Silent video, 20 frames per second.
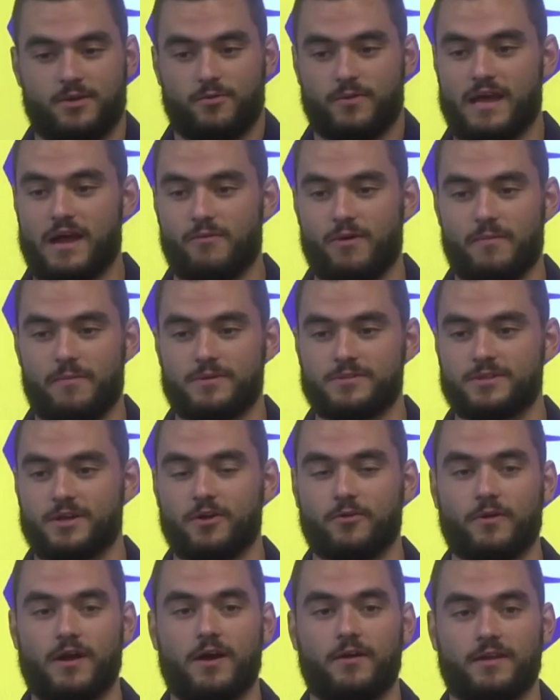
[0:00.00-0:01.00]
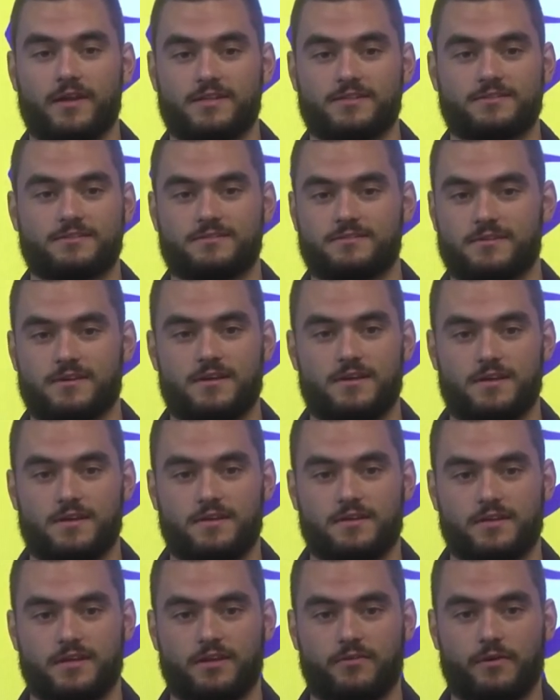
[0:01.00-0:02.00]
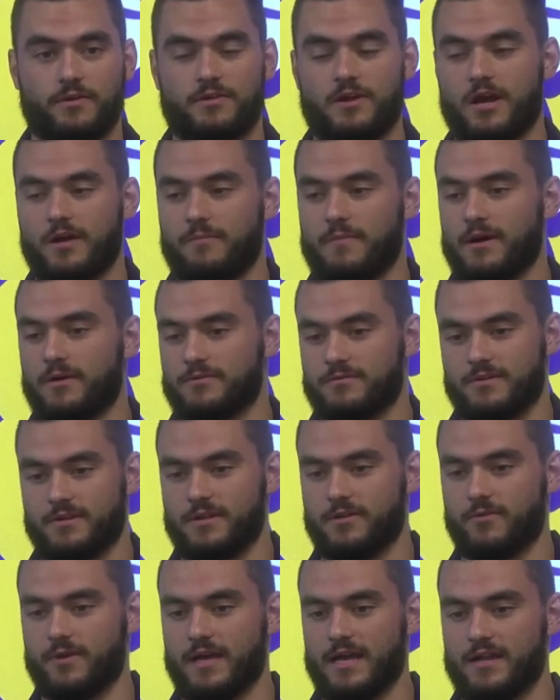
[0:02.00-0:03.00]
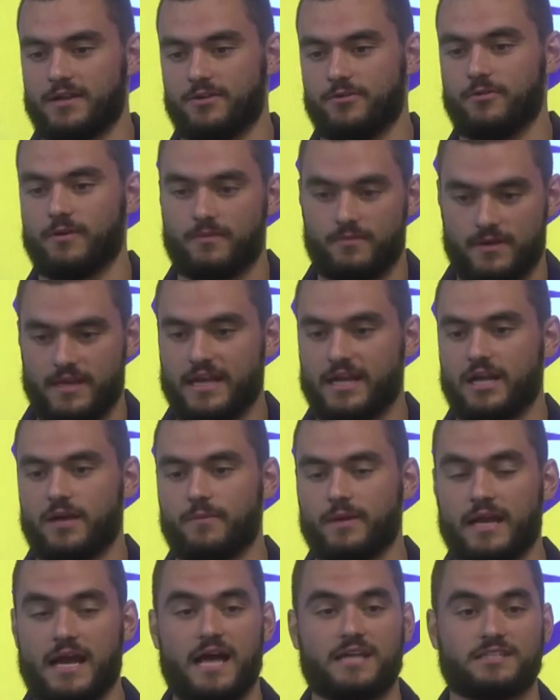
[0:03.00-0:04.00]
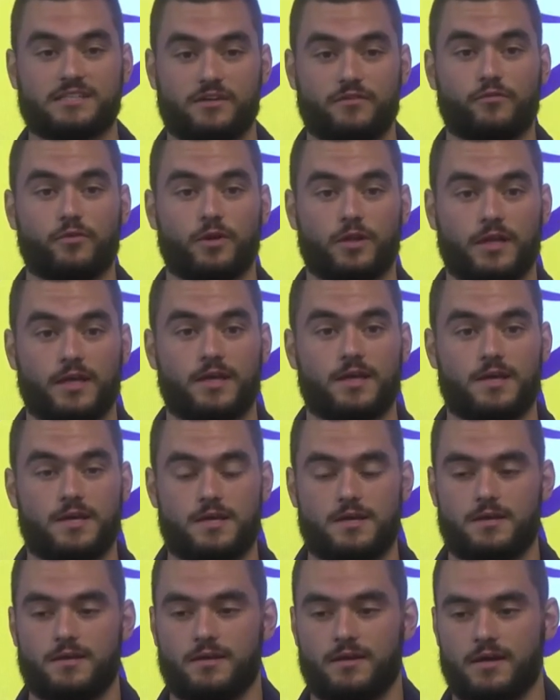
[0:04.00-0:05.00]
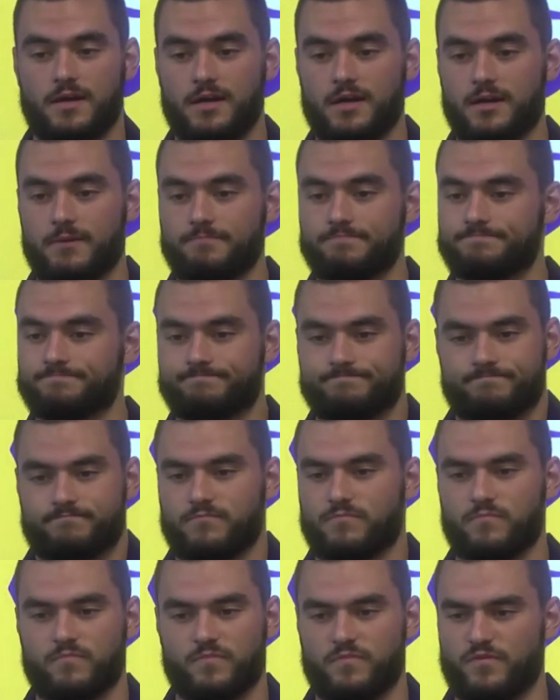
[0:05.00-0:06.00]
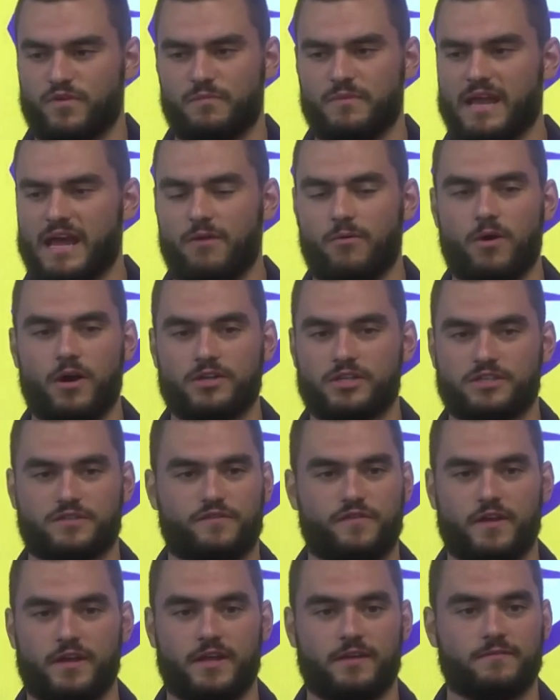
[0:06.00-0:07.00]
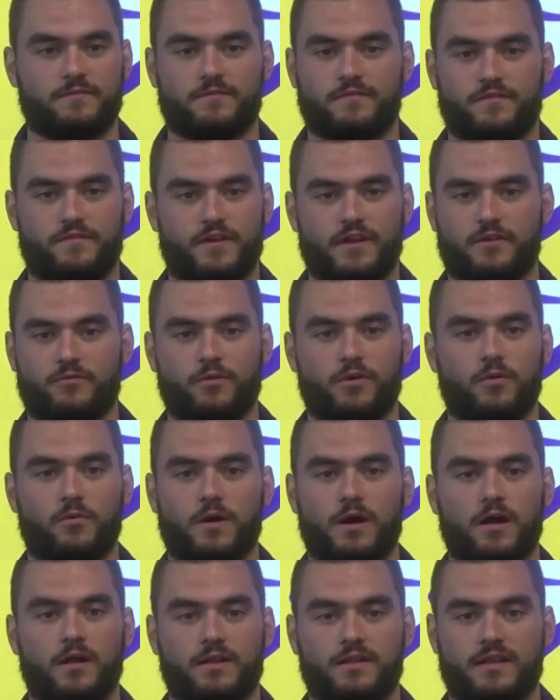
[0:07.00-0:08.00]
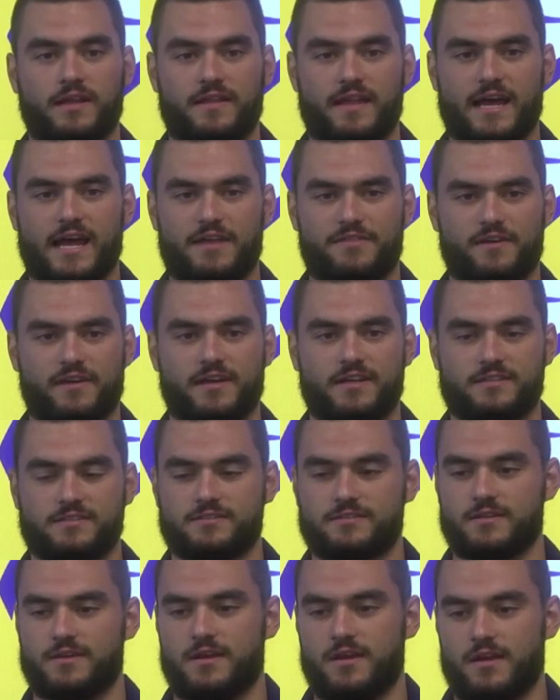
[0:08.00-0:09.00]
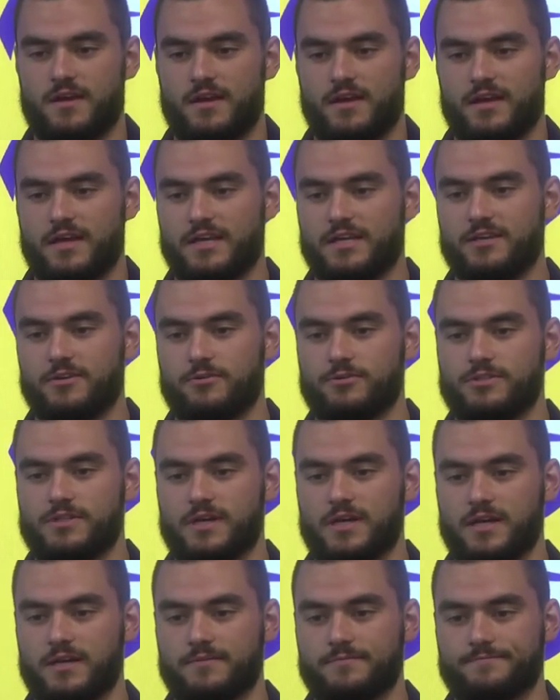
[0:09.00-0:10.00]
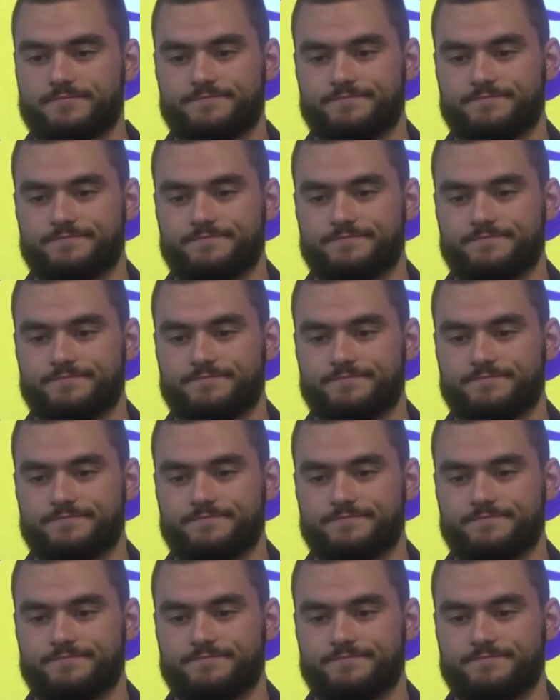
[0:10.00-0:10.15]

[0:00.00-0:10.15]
we got weapons all around. As you know, we were talking about. You know, we got new incoming guys that have really. Um, from day one just fit in, fit in real well, and, and that I think is a huge, uh,